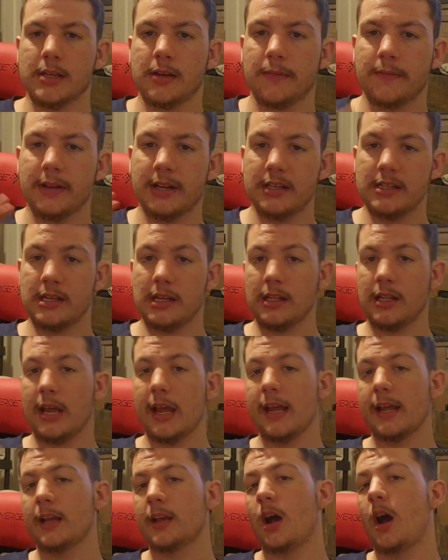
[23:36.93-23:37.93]
Don't forget to
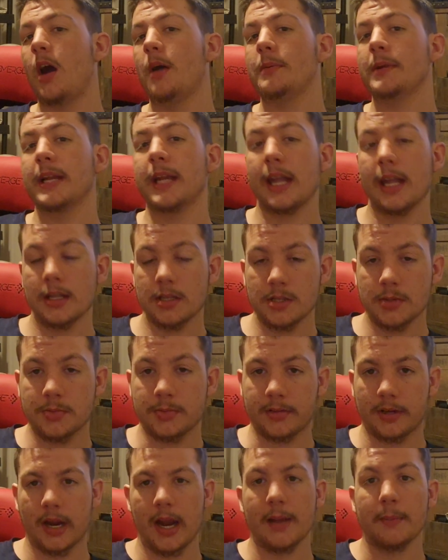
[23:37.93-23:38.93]
like, comment, and
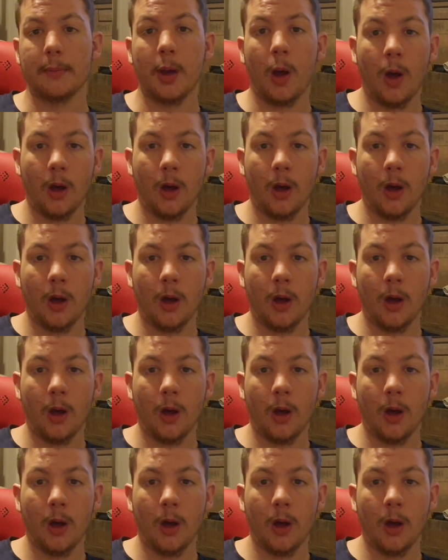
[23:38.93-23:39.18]
subscribe.